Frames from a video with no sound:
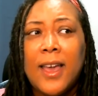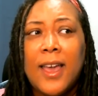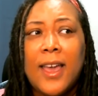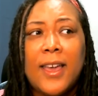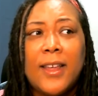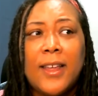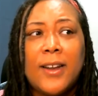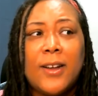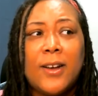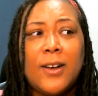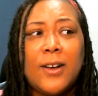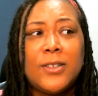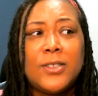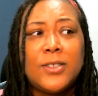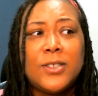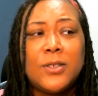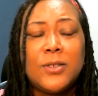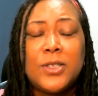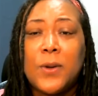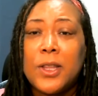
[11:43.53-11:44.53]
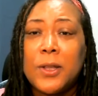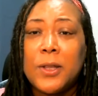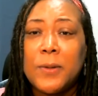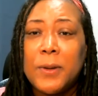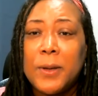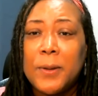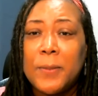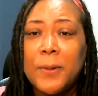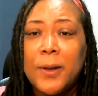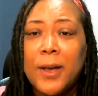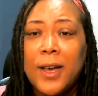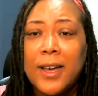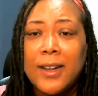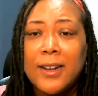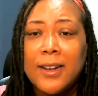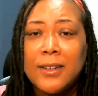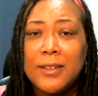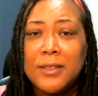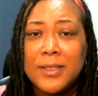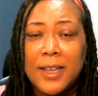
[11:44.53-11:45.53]
and also show other people how to
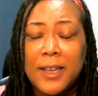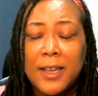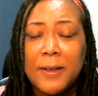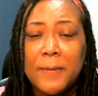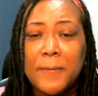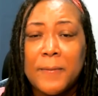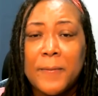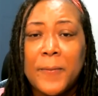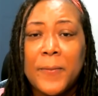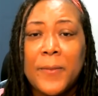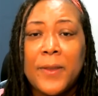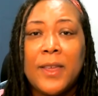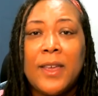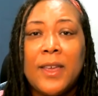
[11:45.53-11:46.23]
do the same,